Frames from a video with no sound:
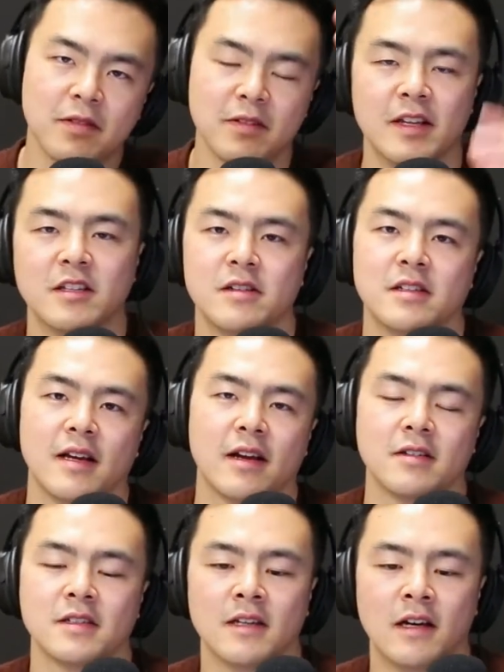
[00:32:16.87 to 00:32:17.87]
listeners
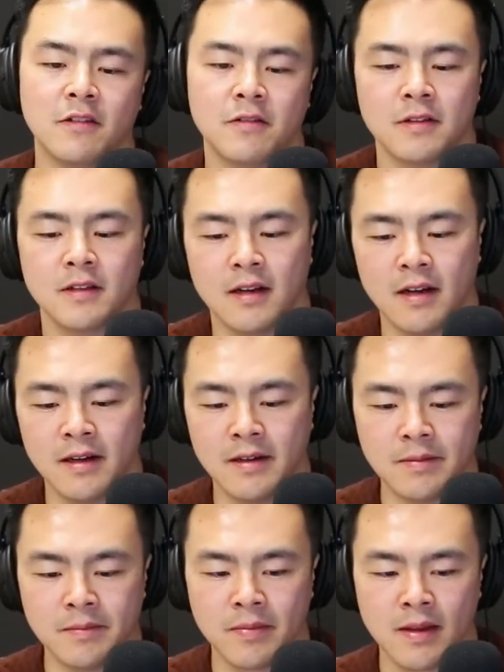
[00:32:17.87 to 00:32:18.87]
like yourself.
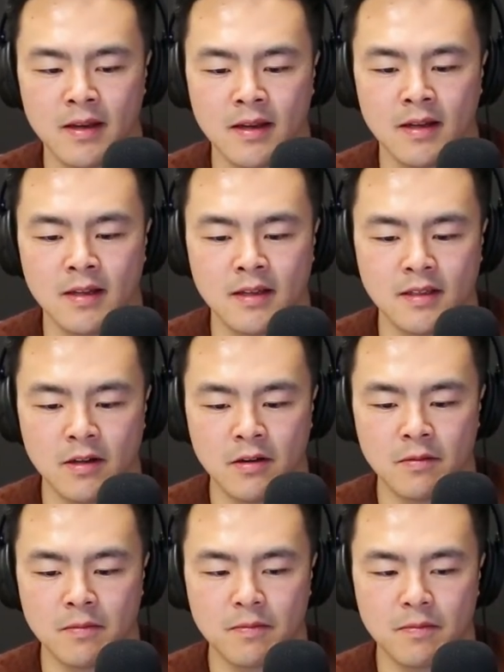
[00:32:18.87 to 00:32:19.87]

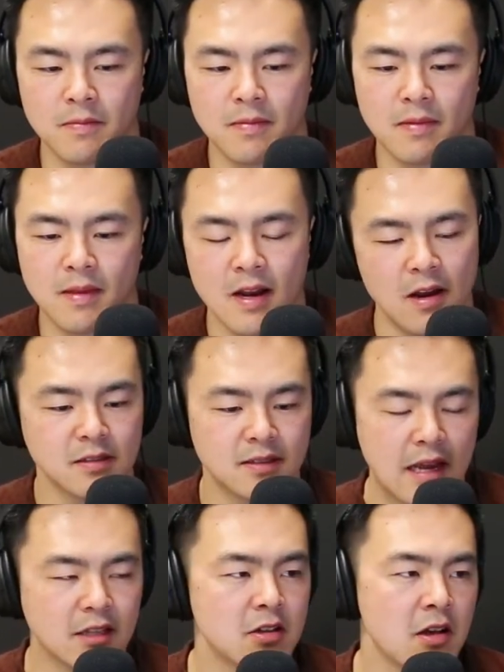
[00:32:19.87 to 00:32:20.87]
So
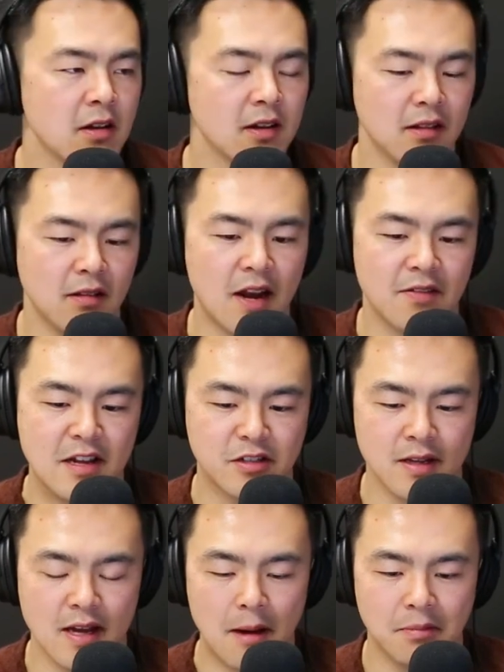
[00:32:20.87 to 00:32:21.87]
stay tuned. A lot of
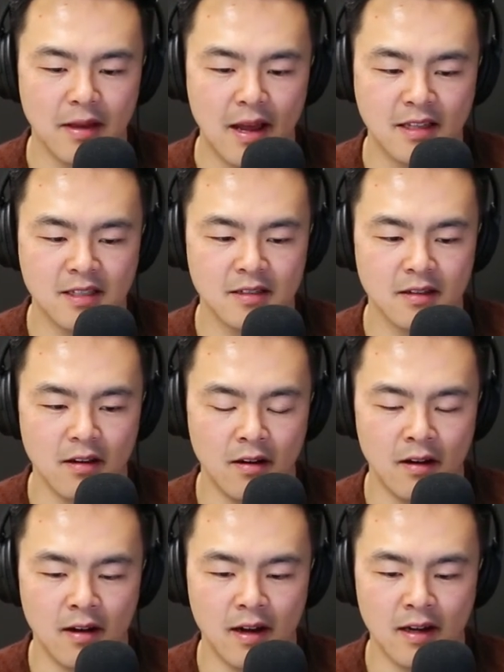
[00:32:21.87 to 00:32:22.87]
interesting updates
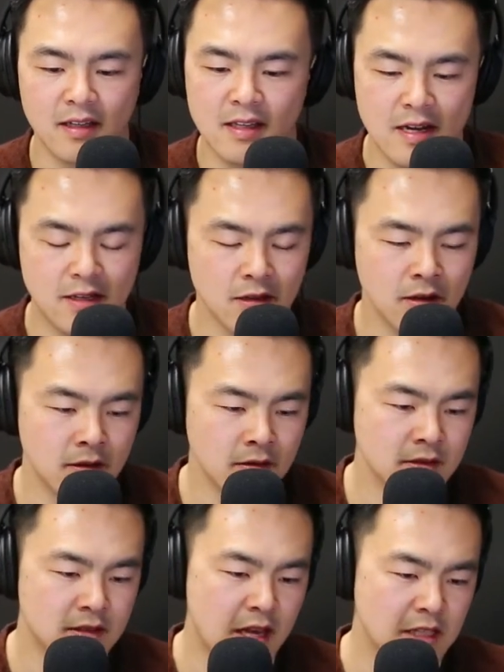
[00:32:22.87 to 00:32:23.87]
on
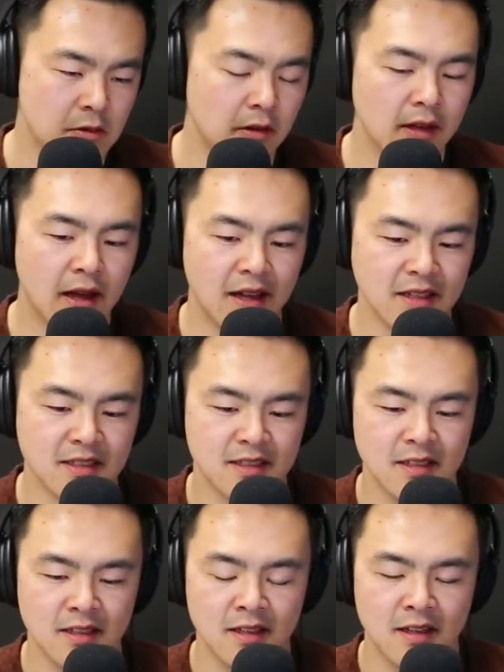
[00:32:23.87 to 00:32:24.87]
ketones as well
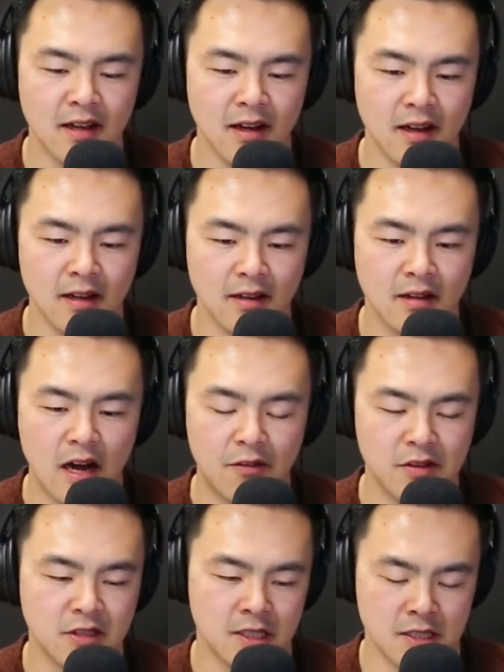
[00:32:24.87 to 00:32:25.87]
as
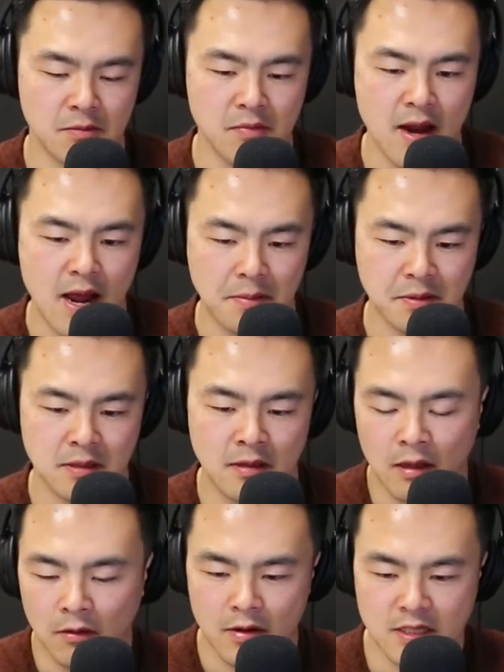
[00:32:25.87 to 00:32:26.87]
conferences and meetups
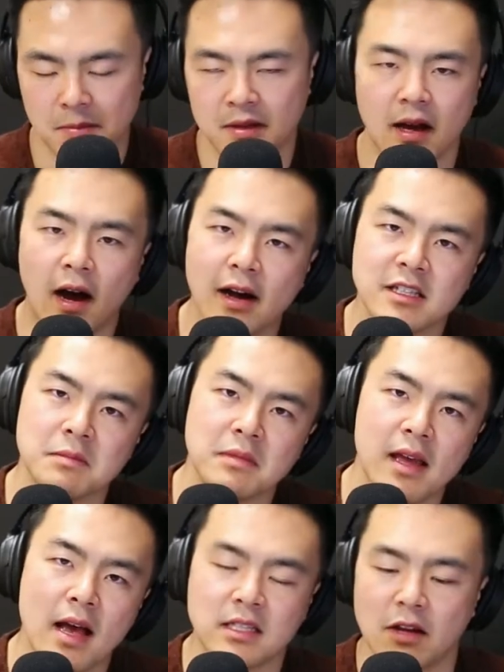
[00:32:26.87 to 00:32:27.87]
with some of the awesome
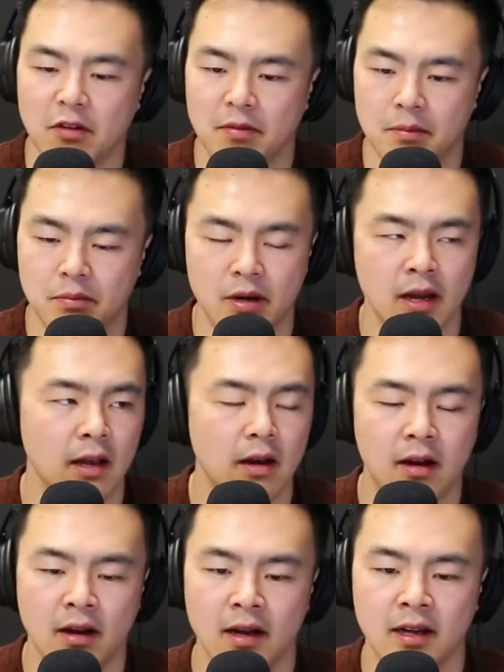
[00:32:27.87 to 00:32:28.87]
guests that we've been bringing
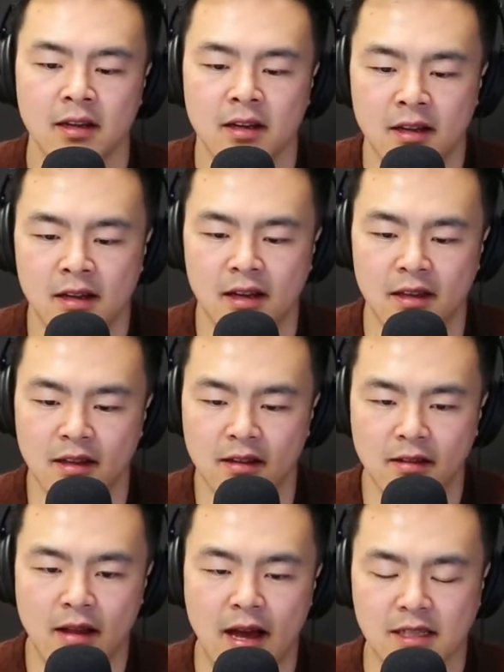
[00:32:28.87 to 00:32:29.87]
on in the
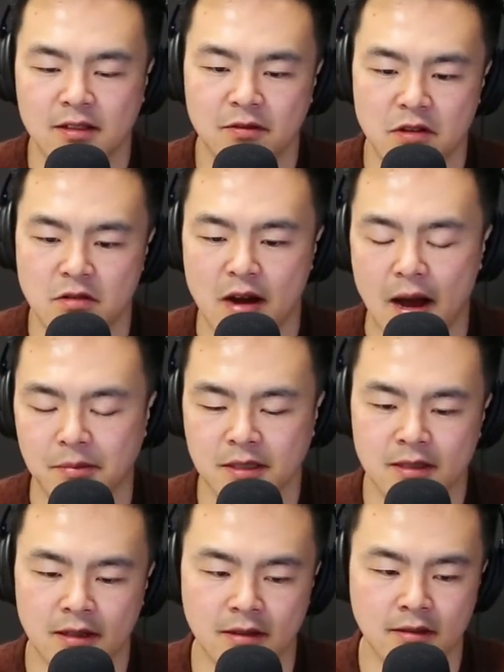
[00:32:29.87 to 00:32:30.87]
last few
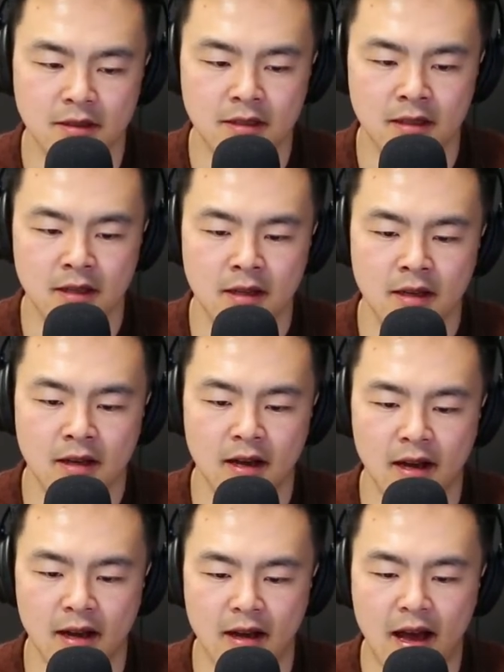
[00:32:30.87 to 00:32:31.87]
episodes.
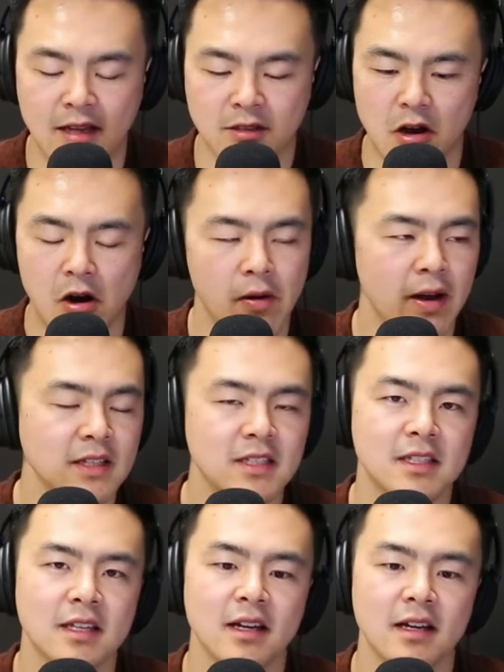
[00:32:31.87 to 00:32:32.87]
As
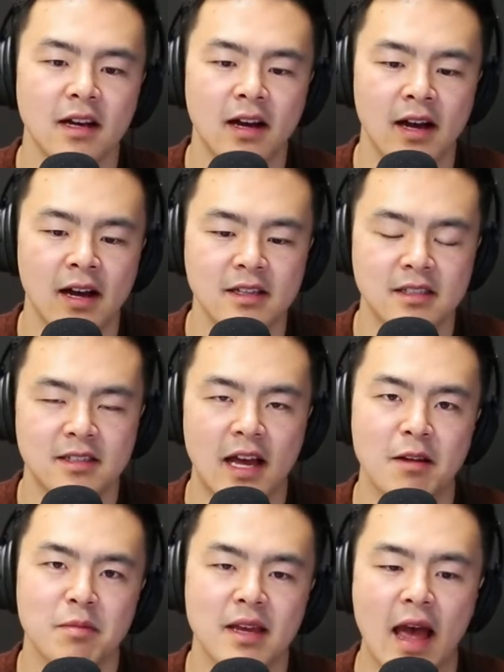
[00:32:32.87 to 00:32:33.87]
always,
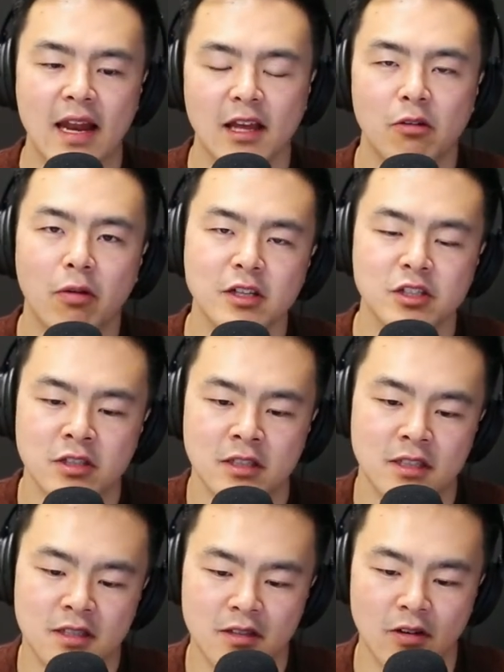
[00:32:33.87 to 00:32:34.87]
send me any
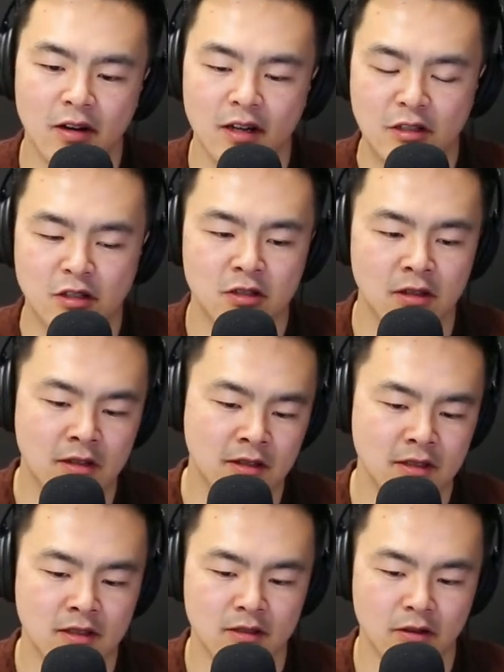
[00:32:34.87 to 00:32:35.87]
questions or
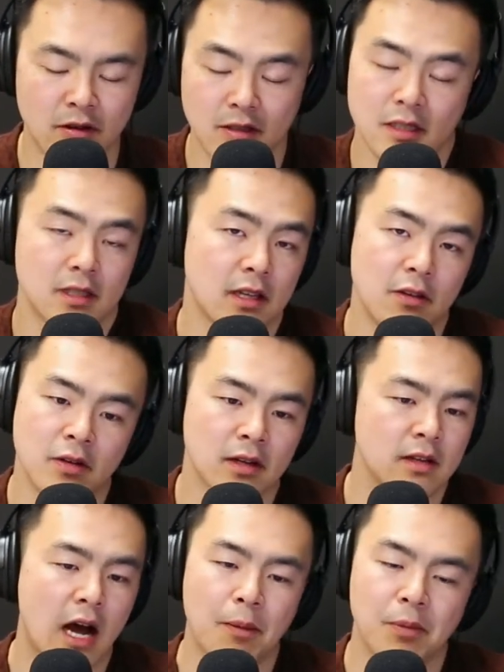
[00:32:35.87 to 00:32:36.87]
concerns or just even
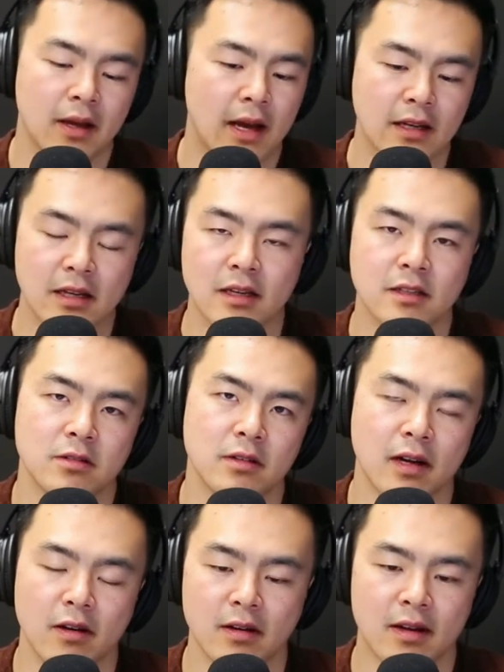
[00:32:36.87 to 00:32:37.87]
topic ideas
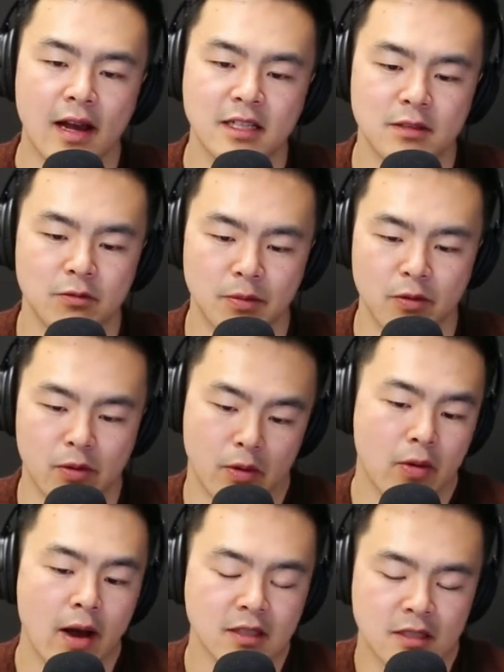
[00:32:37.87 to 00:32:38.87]
or guest
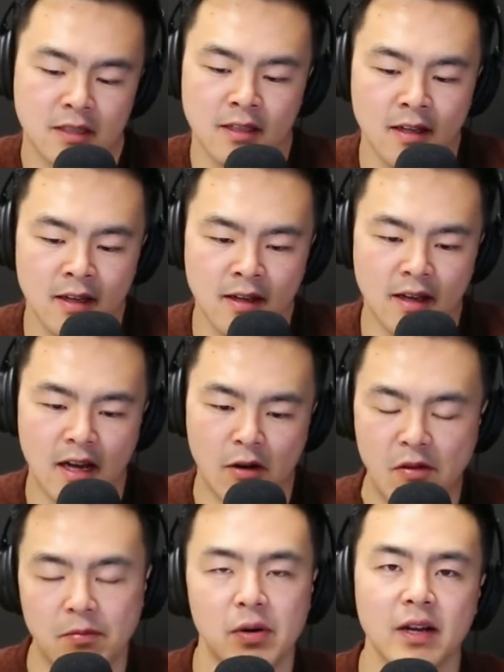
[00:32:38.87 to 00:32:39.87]
requests.
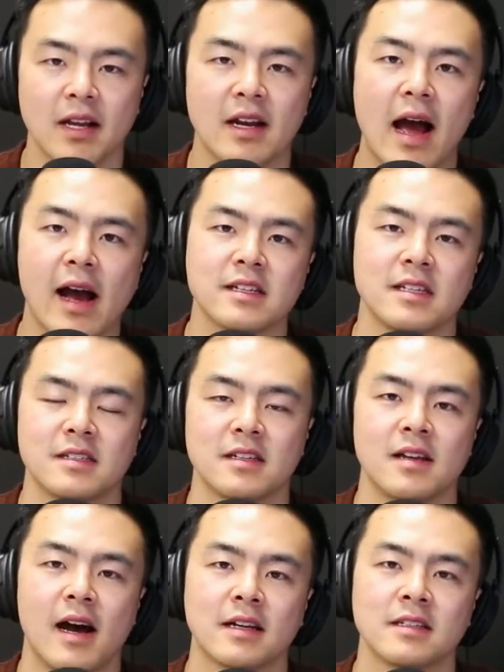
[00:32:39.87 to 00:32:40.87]
We have pretty good access to
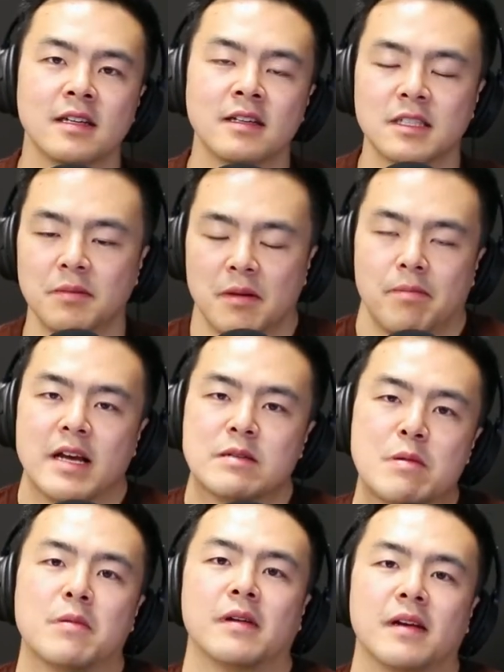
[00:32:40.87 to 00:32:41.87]
talk to some of the
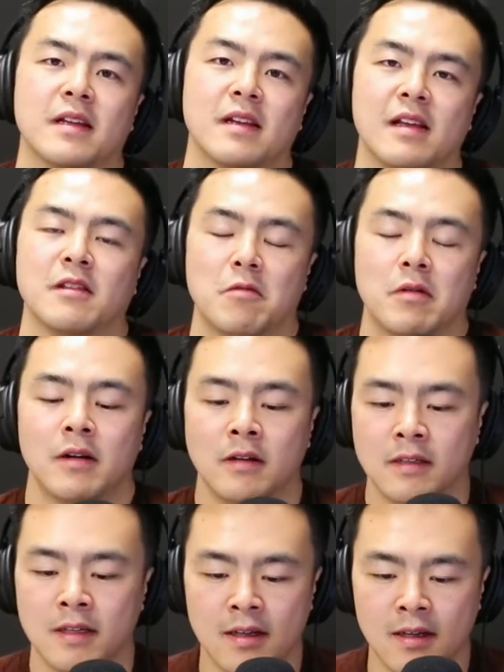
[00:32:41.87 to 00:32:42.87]
best people in the
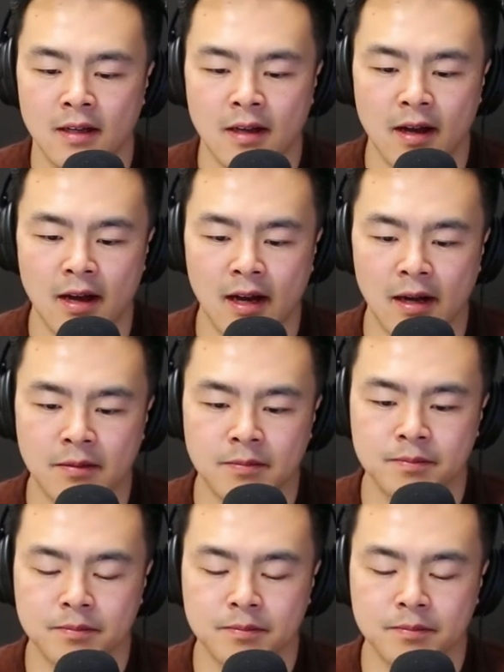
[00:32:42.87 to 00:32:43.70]
world. And